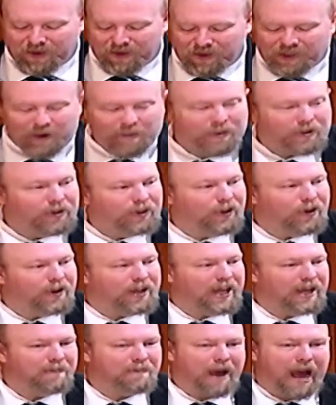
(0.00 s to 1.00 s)
They were
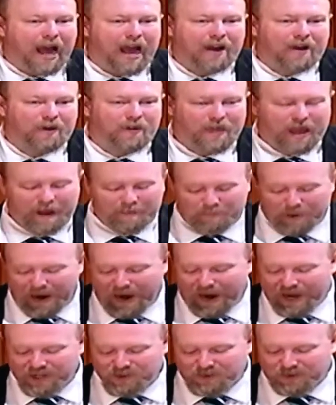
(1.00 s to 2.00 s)
looking back on that
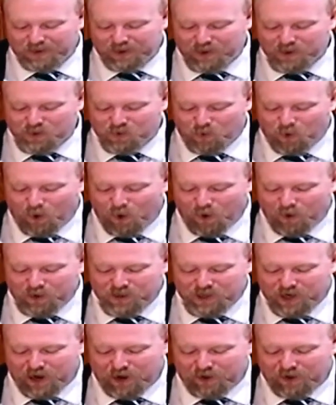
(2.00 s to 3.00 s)
past with those
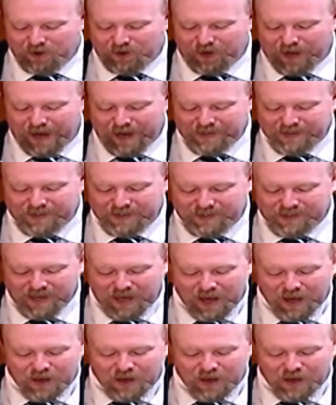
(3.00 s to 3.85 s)
rose-colored glasses,